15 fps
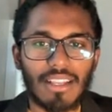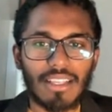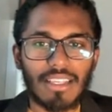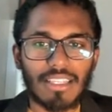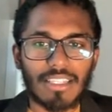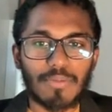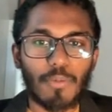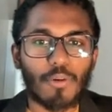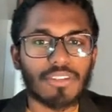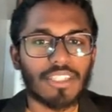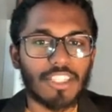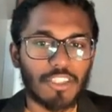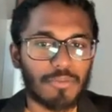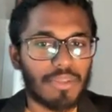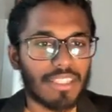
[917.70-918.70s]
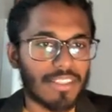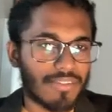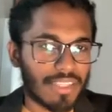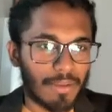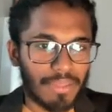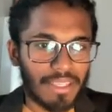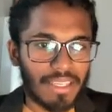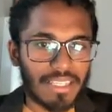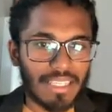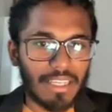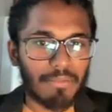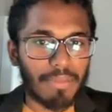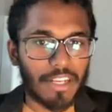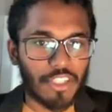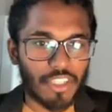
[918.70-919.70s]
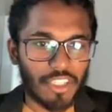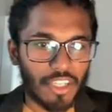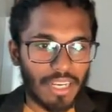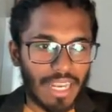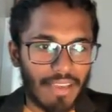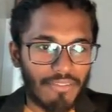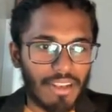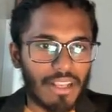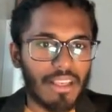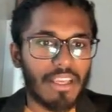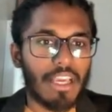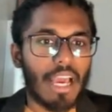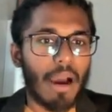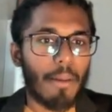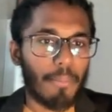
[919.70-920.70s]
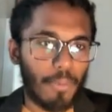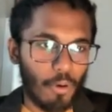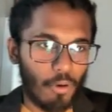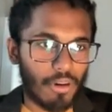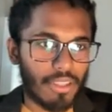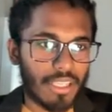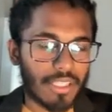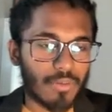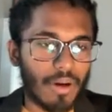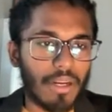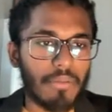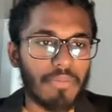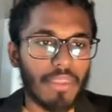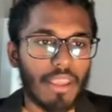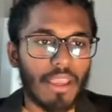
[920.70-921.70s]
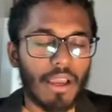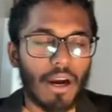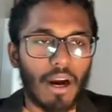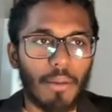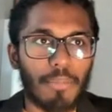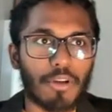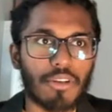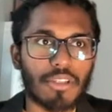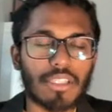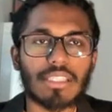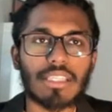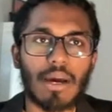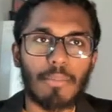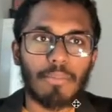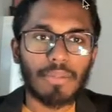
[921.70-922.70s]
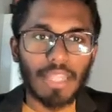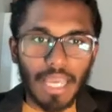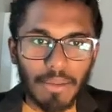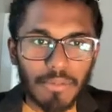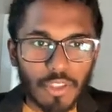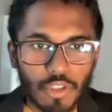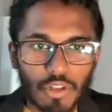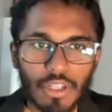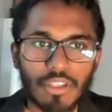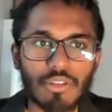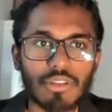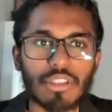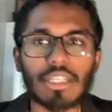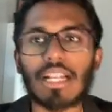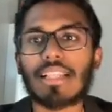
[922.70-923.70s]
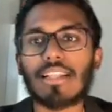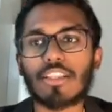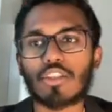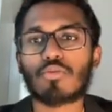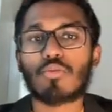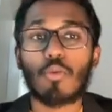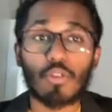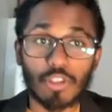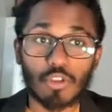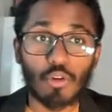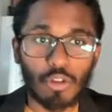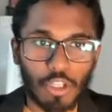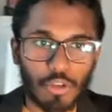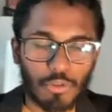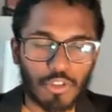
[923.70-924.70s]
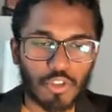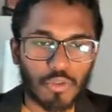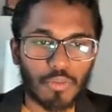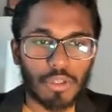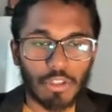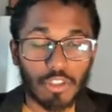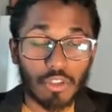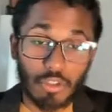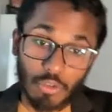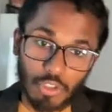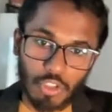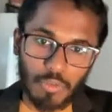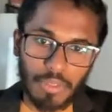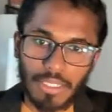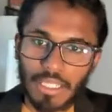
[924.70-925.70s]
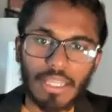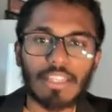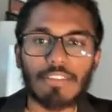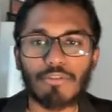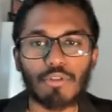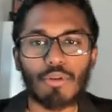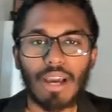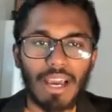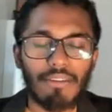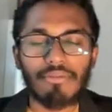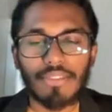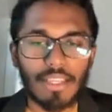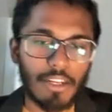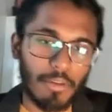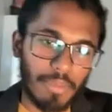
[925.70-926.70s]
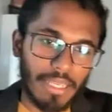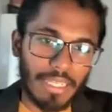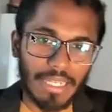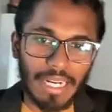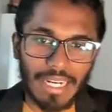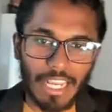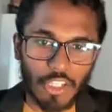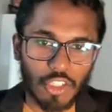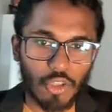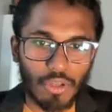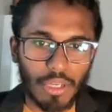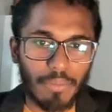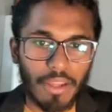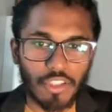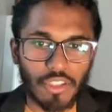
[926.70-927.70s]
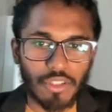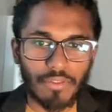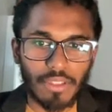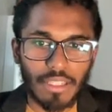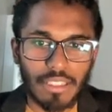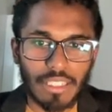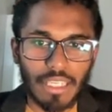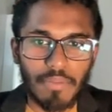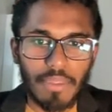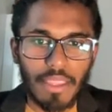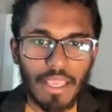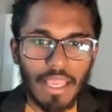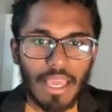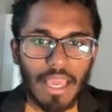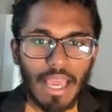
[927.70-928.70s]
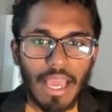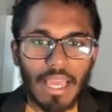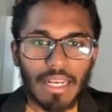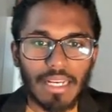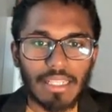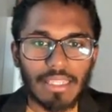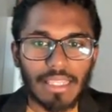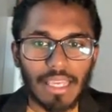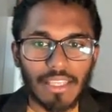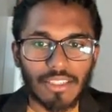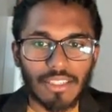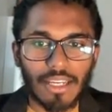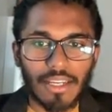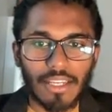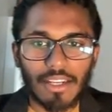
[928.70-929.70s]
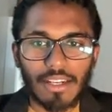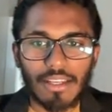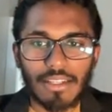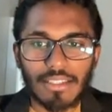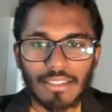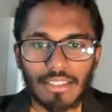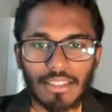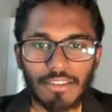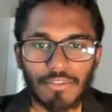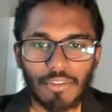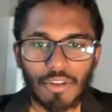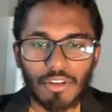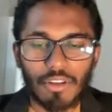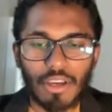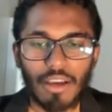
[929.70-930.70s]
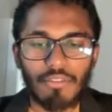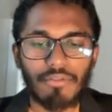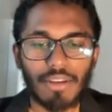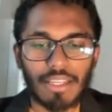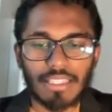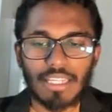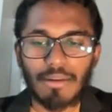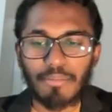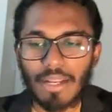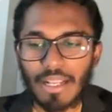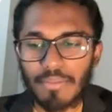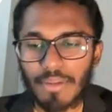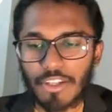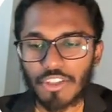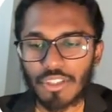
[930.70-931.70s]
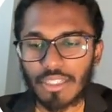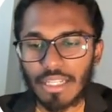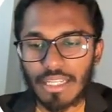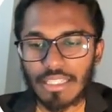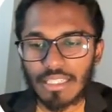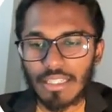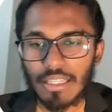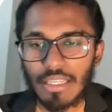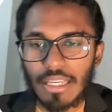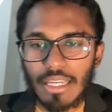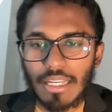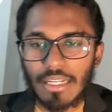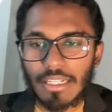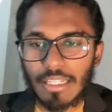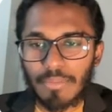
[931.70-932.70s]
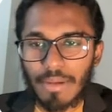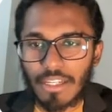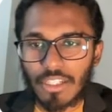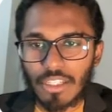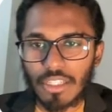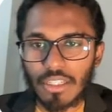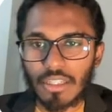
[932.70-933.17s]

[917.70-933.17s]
Sports achievements. If something is there, mention your level. Upload this one. Because sometimes students used to tell that sports quota used to be there. If you have, then it'll be great. Actually, you can mention for the same. And anything extracurricular, if you only have, for example, I'll mention it as debate.